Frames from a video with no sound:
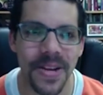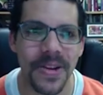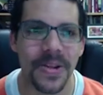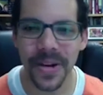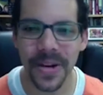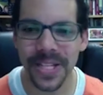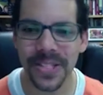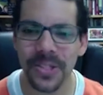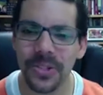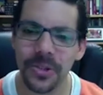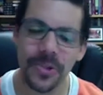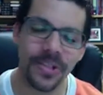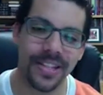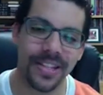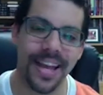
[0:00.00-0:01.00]
You know, it's
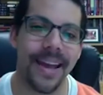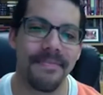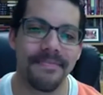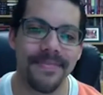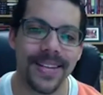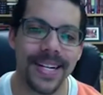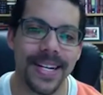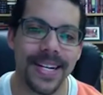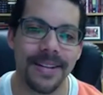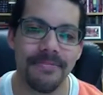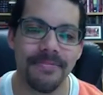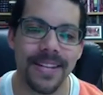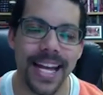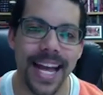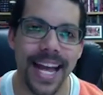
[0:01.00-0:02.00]
Tuesday
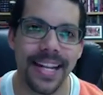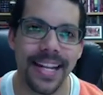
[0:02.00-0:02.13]
and